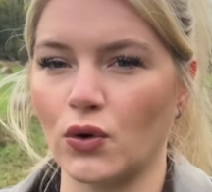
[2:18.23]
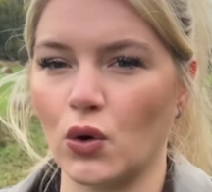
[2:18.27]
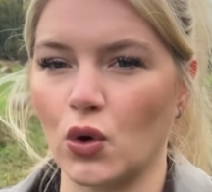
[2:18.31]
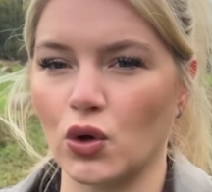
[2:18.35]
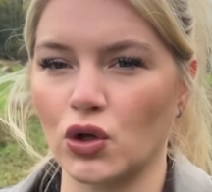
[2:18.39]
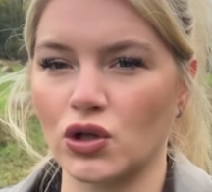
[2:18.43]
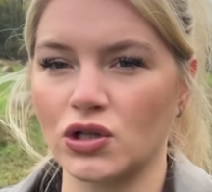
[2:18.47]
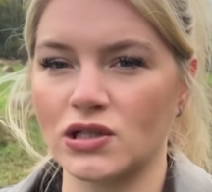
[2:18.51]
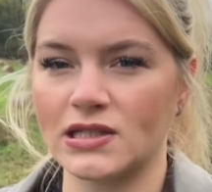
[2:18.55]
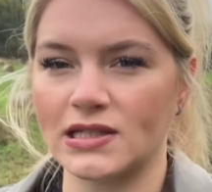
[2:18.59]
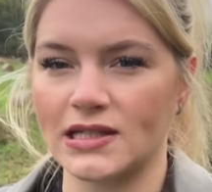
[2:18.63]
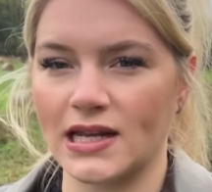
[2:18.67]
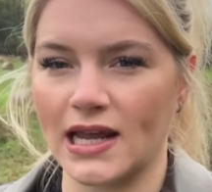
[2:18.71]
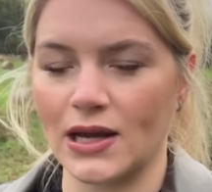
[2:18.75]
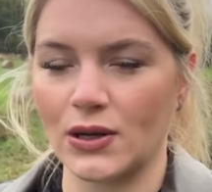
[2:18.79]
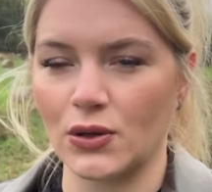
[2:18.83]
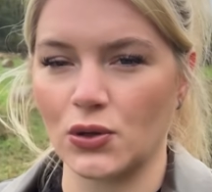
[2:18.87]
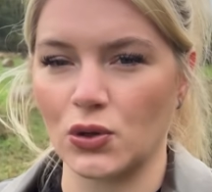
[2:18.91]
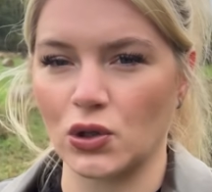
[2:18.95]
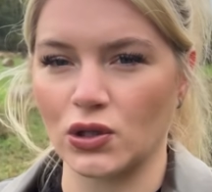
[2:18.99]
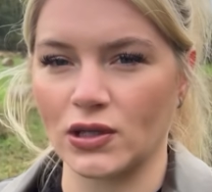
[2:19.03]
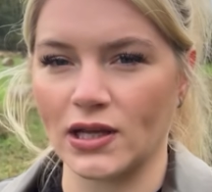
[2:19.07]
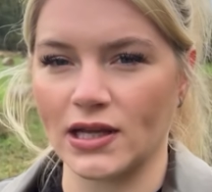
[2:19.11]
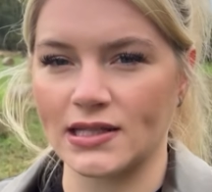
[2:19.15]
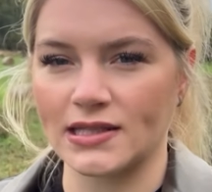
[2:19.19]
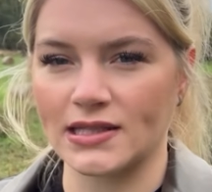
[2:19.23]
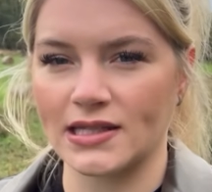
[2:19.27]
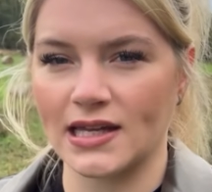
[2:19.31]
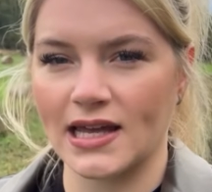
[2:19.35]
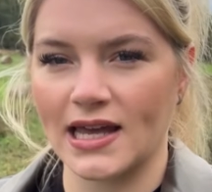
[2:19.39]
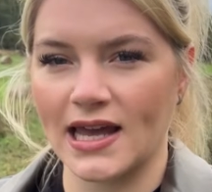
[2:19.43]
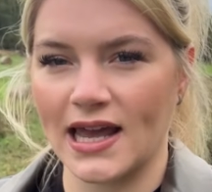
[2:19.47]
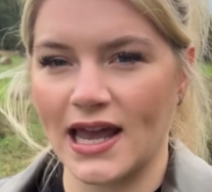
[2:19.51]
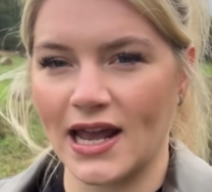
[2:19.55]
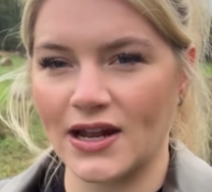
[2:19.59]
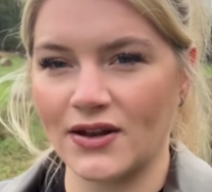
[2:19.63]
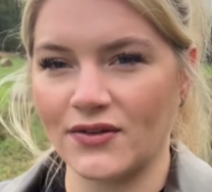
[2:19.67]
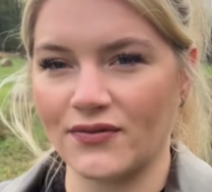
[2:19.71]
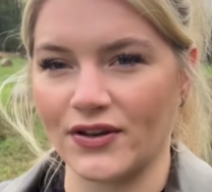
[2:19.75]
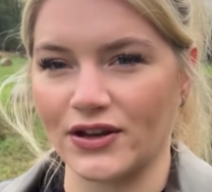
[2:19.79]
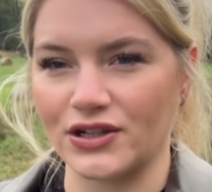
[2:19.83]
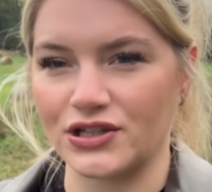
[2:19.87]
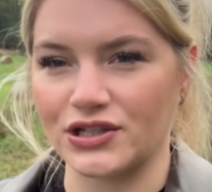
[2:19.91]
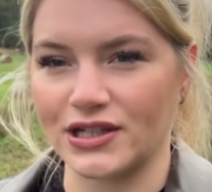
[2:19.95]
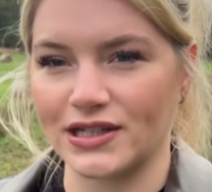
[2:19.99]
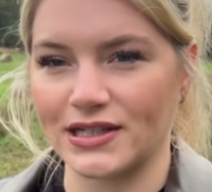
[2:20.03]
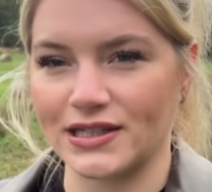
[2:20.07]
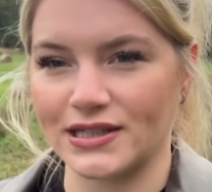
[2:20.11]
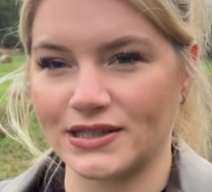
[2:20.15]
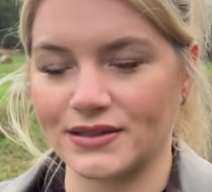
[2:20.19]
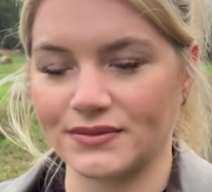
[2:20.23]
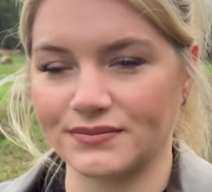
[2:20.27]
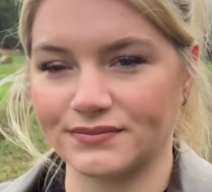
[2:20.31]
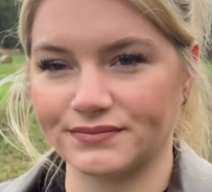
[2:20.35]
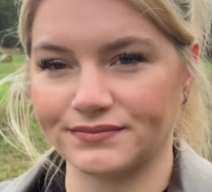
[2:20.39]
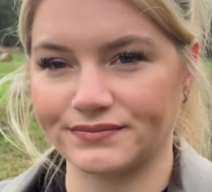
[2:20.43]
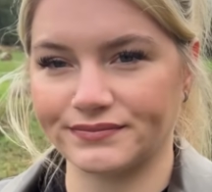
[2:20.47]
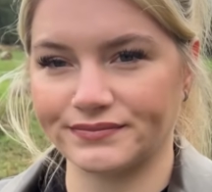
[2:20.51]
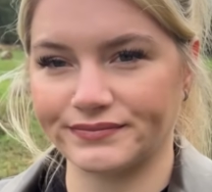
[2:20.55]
local stakeholders and fishers.